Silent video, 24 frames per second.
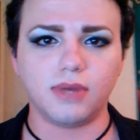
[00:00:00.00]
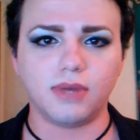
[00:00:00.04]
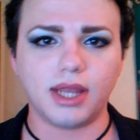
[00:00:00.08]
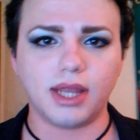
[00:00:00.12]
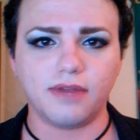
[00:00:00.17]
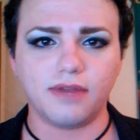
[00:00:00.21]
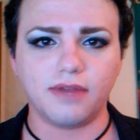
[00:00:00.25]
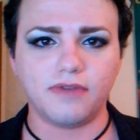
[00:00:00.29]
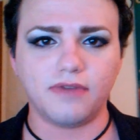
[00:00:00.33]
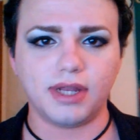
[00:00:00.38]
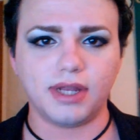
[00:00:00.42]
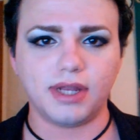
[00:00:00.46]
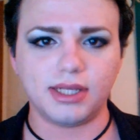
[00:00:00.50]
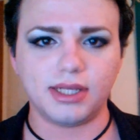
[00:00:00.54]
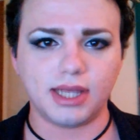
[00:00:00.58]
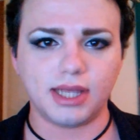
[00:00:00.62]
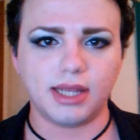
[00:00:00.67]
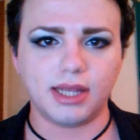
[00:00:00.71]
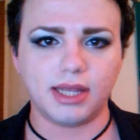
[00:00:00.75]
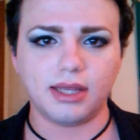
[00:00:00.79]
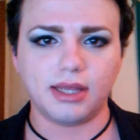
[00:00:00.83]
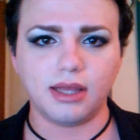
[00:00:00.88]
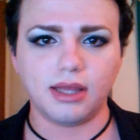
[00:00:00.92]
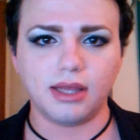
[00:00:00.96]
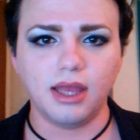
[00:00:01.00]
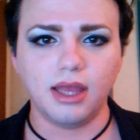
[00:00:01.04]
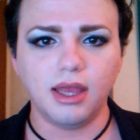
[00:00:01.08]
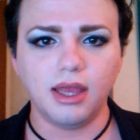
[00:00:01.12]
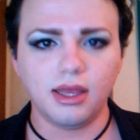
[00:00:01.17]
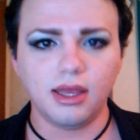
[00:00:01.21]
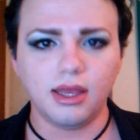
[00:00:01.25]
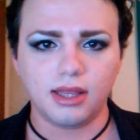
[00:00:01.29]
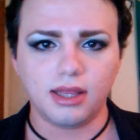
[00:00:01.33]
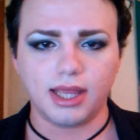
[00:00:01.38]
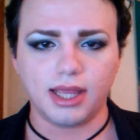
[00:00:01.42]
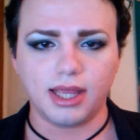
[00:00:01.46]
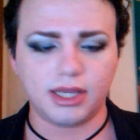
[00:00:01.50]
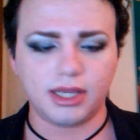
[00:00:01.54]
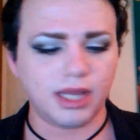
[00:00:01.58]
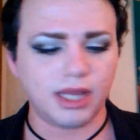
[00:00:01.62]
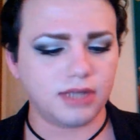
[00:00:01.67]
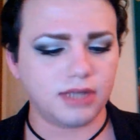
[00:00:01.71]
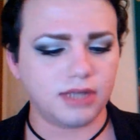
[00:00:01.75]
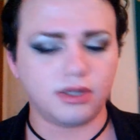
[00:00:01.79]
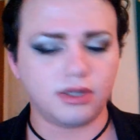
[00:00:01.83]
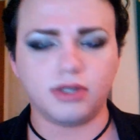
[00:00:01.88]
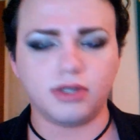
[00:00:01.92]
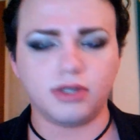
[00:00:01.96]
What kind of fun, exciting, like,
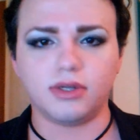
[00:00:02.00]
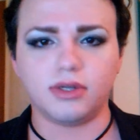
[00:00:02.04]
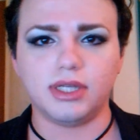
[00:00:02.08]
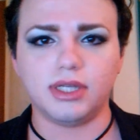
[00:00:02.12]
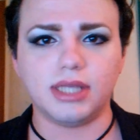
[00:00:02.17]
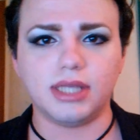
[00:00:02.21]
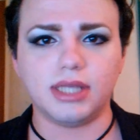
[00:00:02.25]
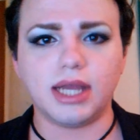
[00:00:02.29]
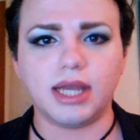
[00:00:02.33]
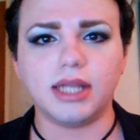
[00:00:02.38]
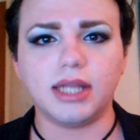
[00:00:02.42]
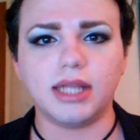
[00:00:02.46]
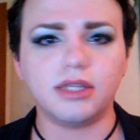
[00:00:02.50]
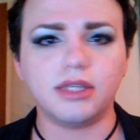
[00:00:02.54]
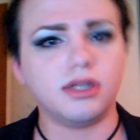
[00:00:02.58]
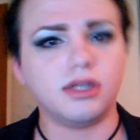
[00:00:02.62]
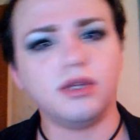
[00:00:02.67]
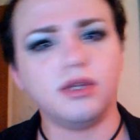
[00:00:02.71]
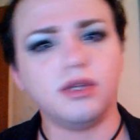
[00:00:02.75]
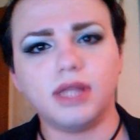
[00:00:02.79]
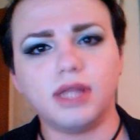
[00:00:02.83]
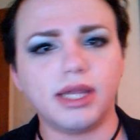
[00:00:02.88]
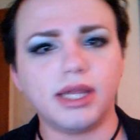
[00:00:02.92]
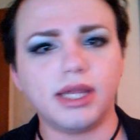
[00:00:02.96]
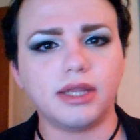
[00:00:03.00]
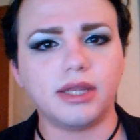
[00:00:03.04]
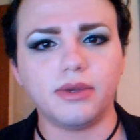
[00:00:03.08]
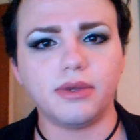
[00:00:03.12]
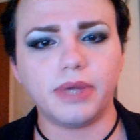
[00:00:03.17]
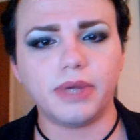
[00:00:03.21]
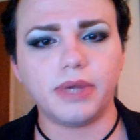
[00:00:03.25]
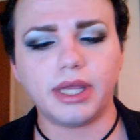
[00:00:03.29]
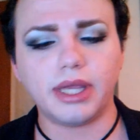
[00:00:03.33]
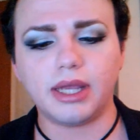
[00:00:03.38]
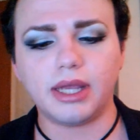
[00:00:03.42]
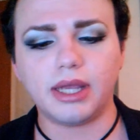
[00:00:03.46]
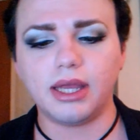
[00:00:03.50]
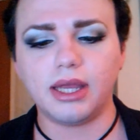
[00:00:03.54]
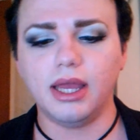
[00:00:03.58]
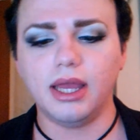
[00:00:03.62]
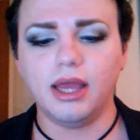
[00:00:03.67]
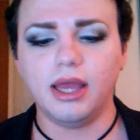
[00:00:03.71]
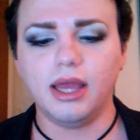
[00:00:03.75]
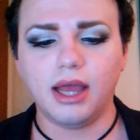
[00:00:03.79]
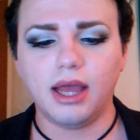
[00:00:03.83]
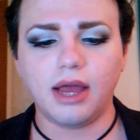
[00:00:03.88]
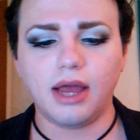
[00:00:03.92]
textures or designs do you like doing?